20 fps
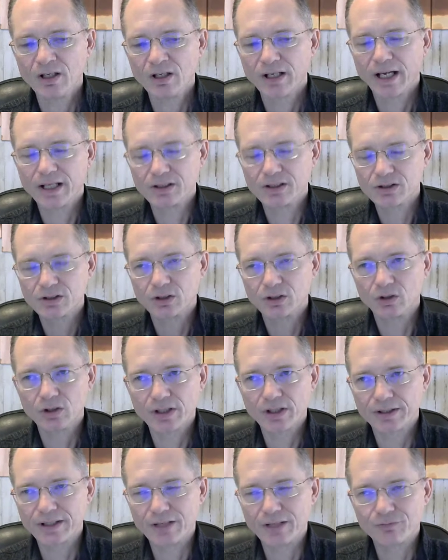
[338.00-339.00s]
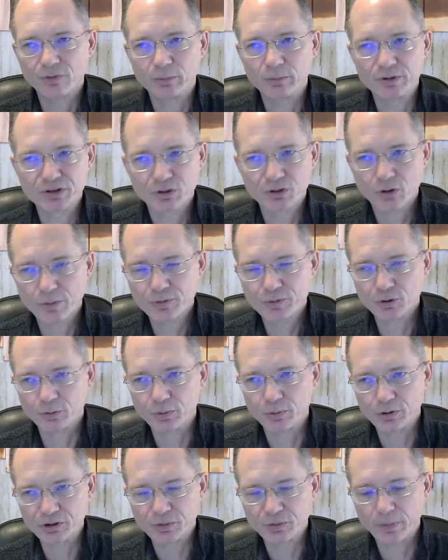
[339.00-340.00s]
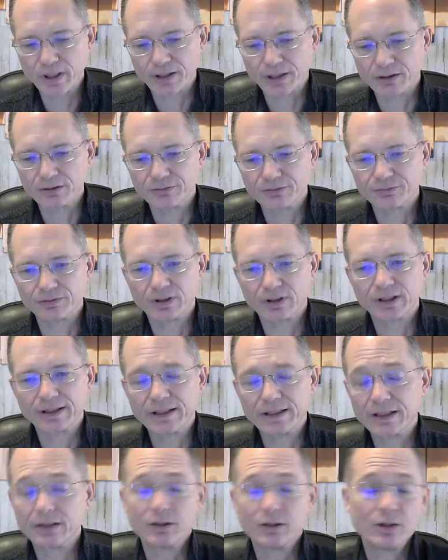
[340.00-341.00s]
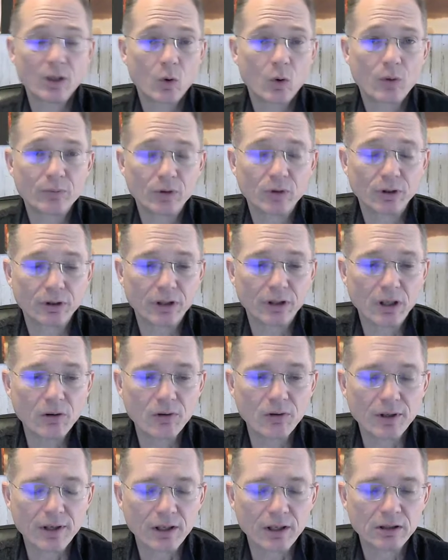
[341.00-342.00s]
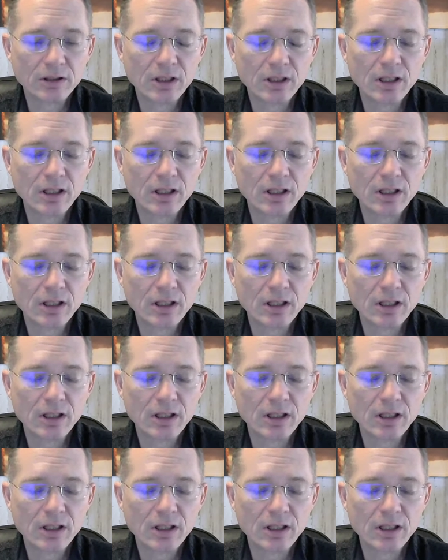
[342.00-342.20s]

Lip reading: And to look at that from a scriptural perspective, and again, you know I'm going to go there,